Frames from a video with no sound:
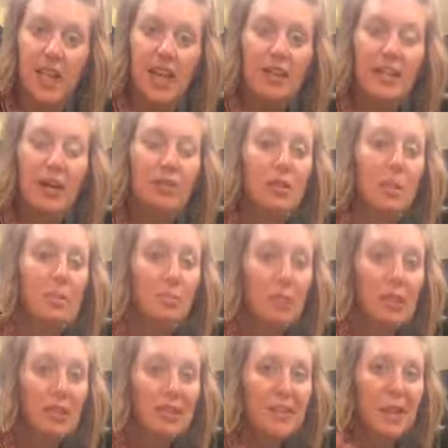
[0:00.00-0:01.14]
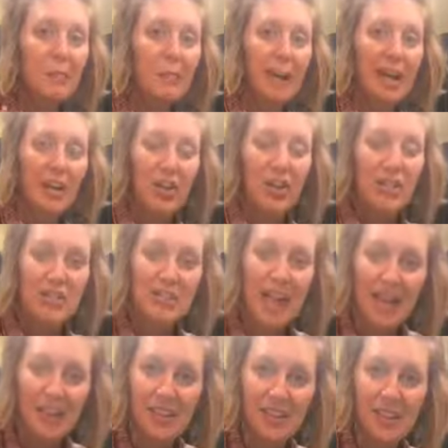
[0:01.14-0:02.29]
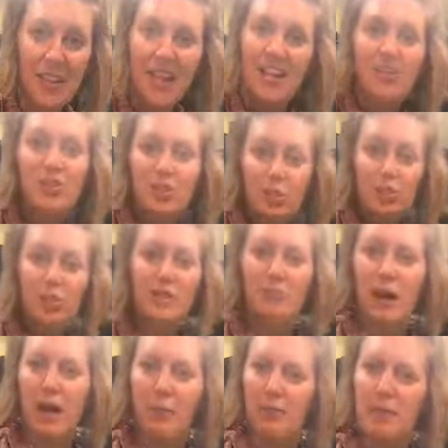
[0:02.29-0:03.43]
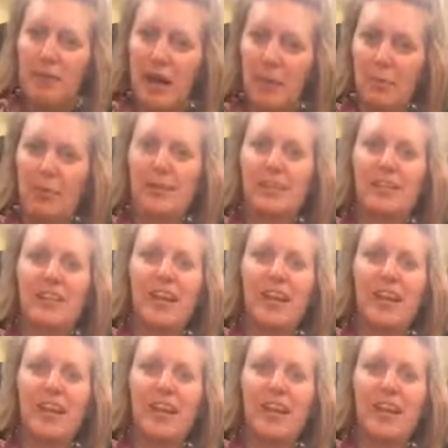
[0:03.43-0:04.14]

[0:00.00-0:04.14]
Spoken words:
Now, to build a better salad, choose some healthy toppings.